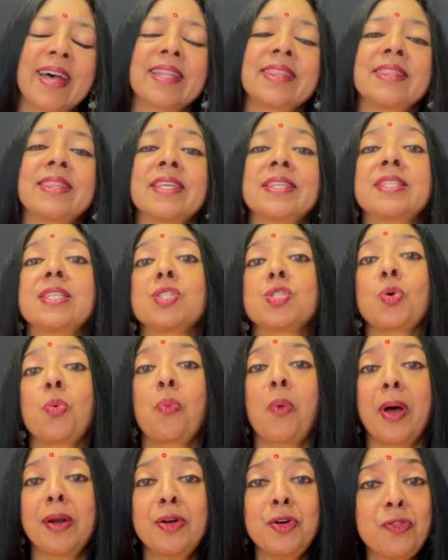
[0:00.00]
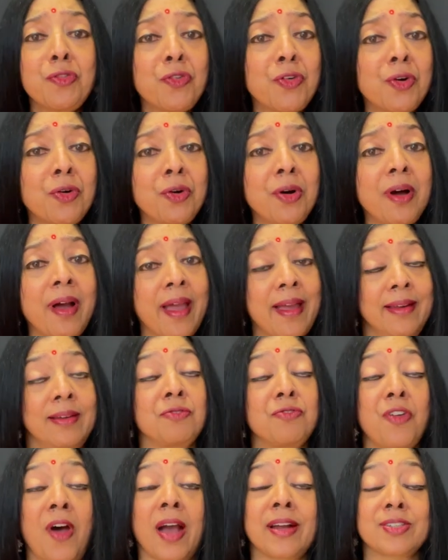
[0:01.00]
This is a wonderful, in
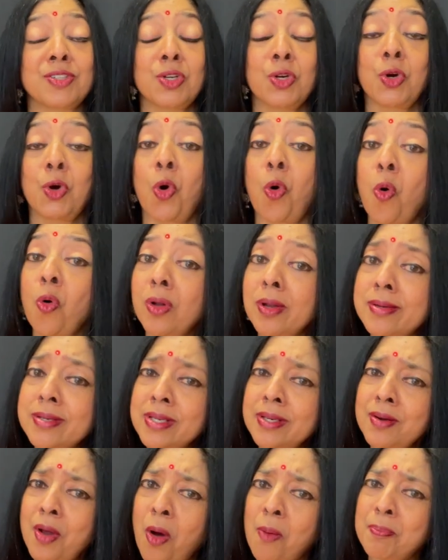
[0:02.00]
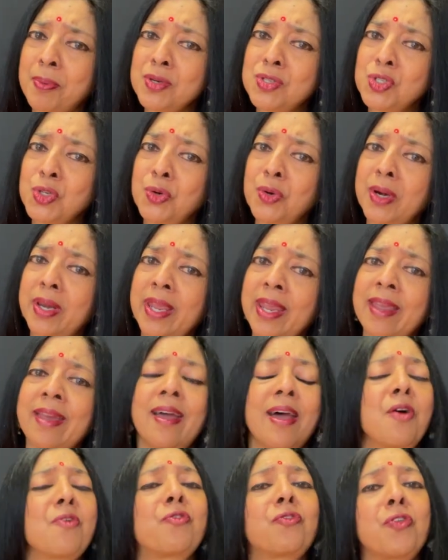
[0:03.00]
fact, golden opportunity
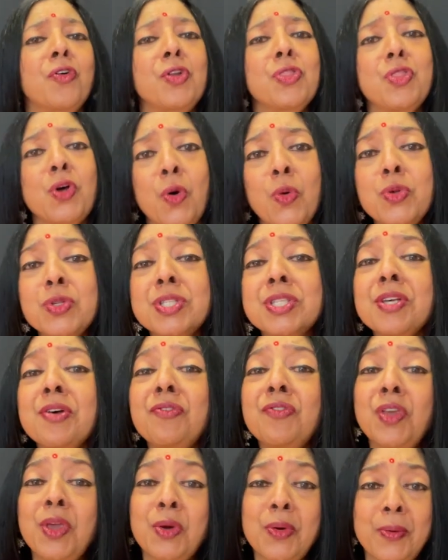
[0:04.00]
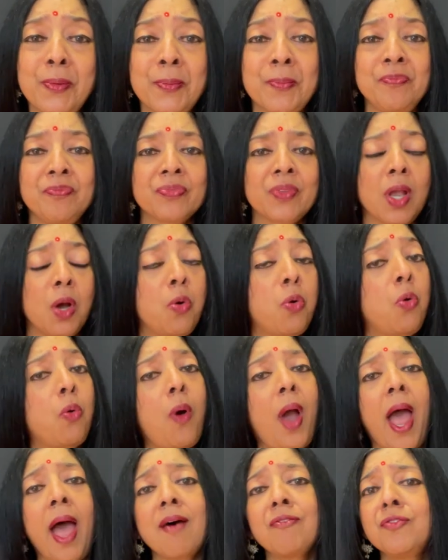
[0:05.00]
for those of you who
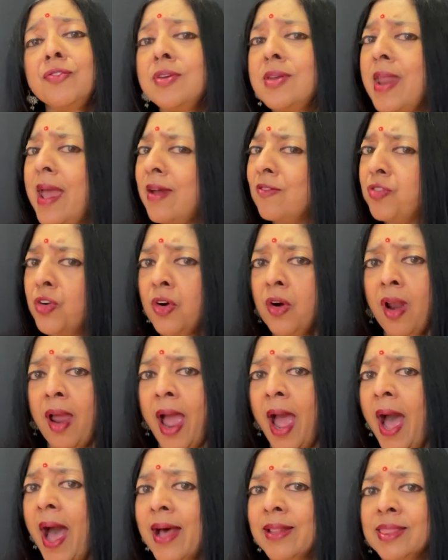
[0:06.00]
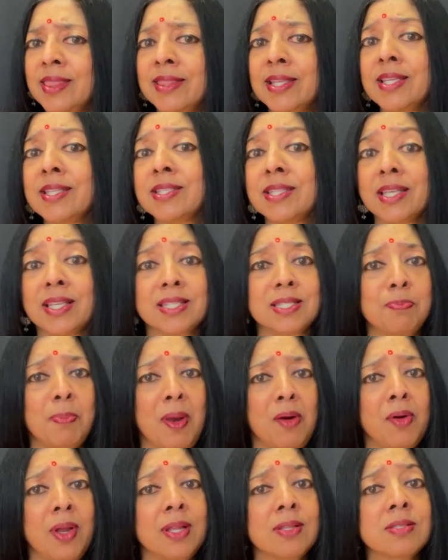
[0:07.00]
have never had this
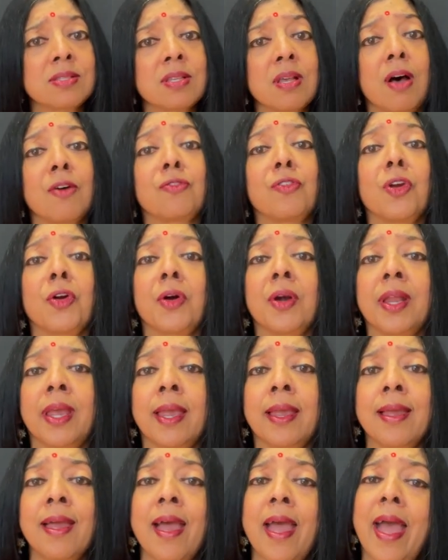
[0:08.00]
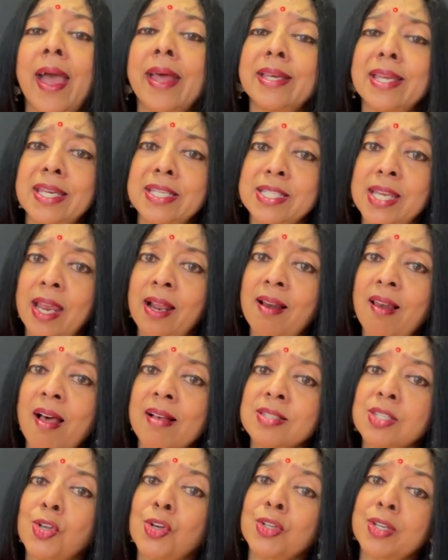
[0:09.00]
experience of learning an Indian
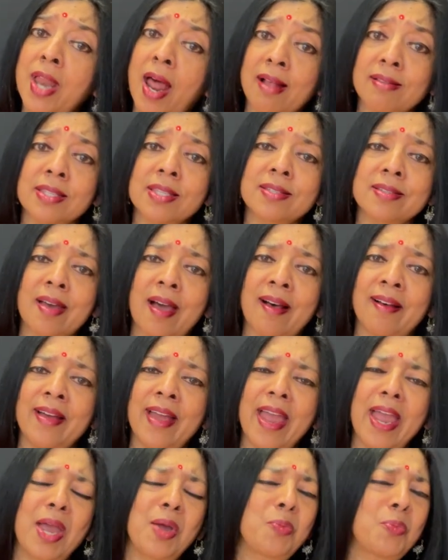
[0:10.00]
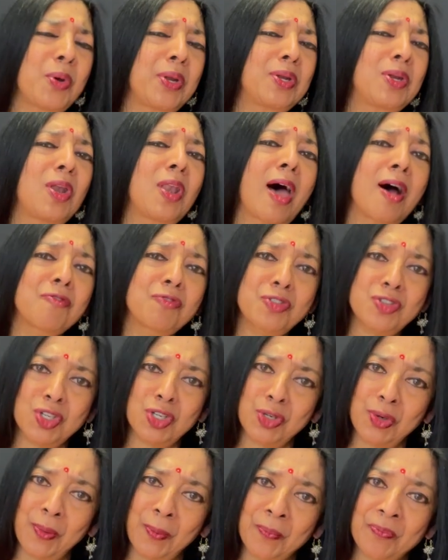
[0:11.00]
classical dance style and would love
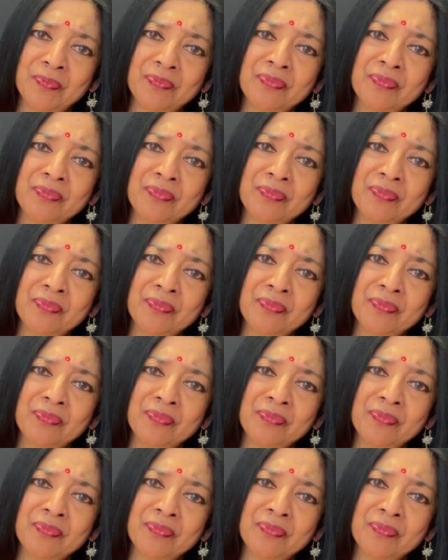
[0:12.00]
to.